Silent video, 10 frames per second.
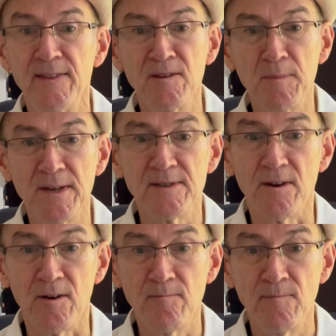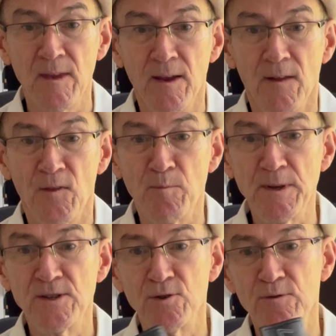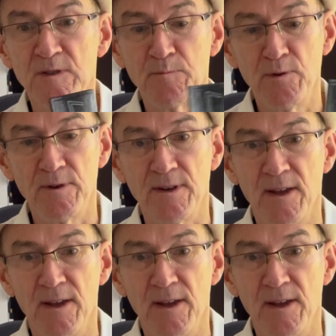the meantime, The B2 Spirit